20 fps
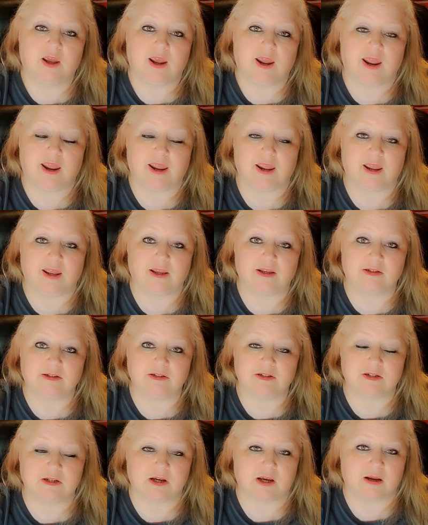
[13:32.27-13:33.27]

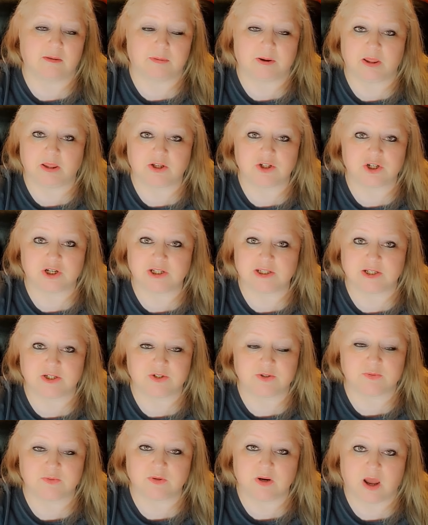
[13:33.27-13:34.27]
And I apologize, I
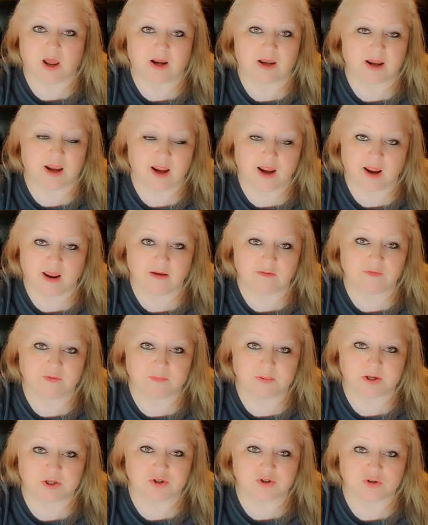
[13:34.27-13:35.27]
do not have a
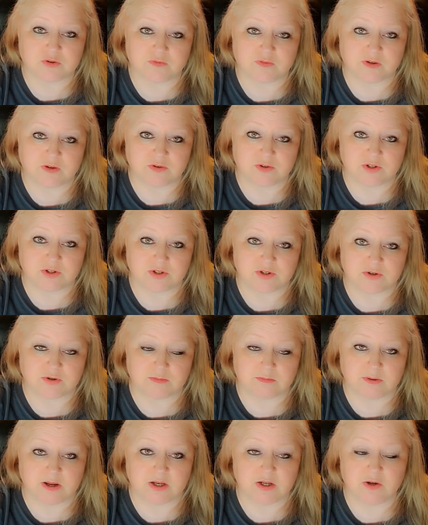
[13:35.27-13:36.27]
picture of their
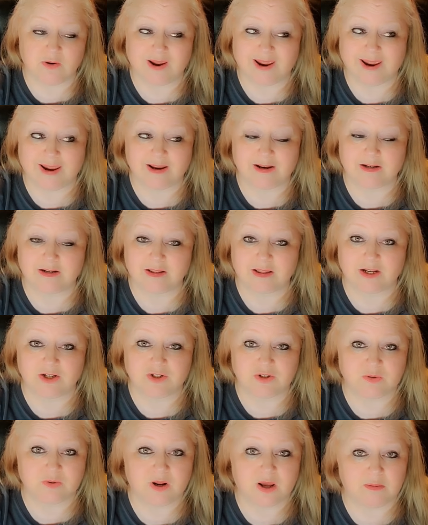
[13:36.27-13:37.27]
dessert menu, and they
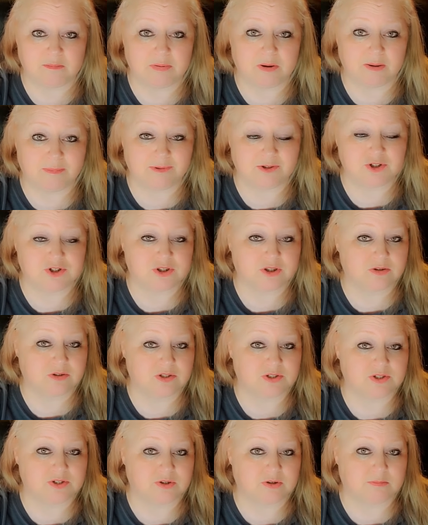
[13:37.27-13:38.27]
do not publish their
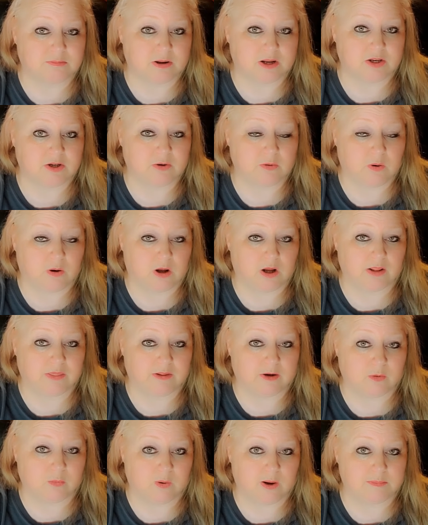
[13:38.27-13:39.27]
dessert menu on
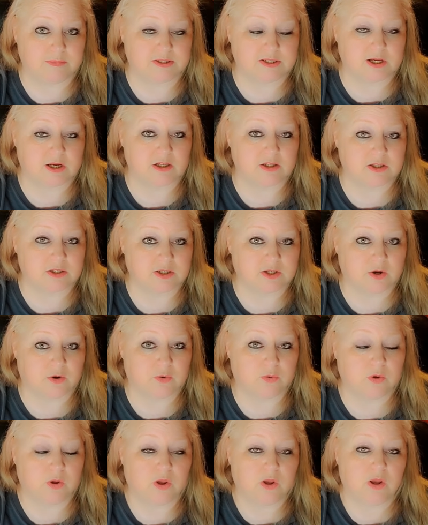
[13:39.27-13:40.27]
their website.
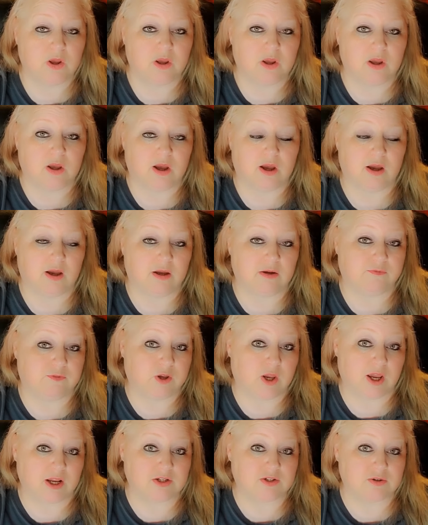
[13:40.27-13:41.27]
So if
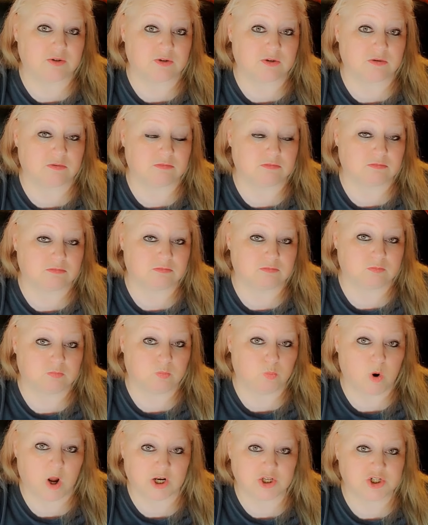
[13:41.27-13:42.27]
you guys are
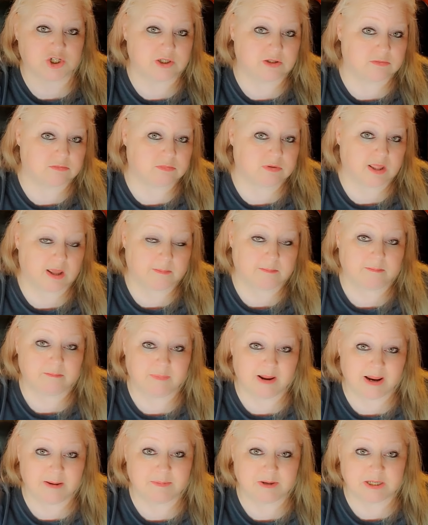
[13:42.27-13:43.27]
watching, that
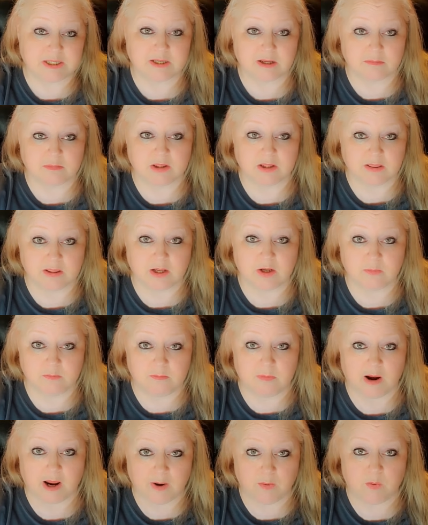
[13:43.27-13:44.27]
may be something that you
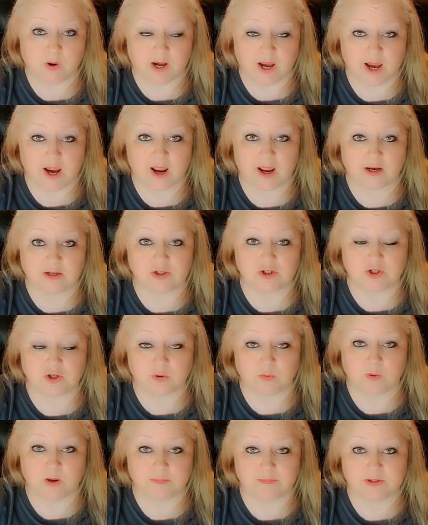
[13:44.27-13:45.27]
might want to add to
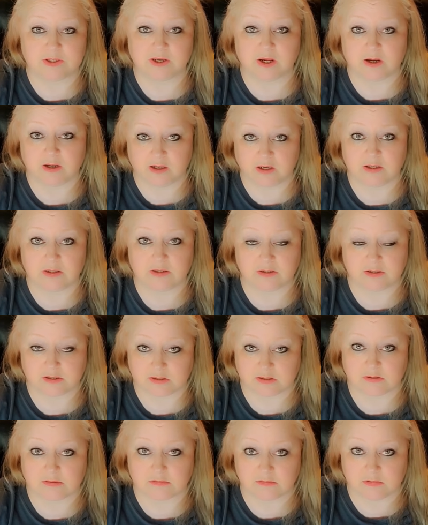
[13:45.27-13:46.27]
your website,
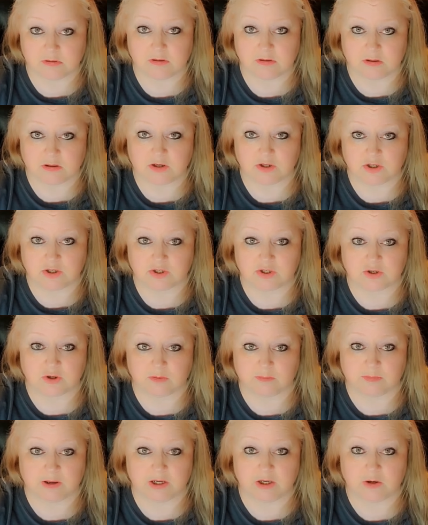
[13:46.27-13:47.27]
is the
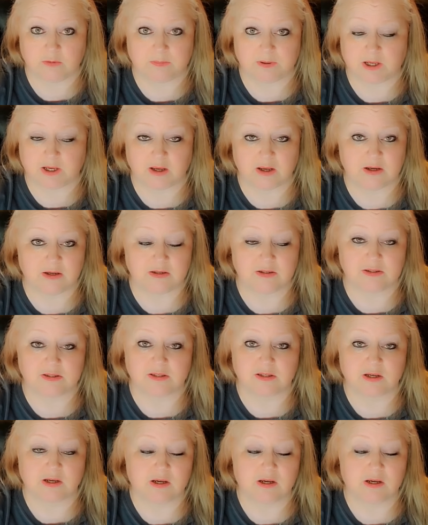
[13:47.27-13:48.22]
dessert menu, because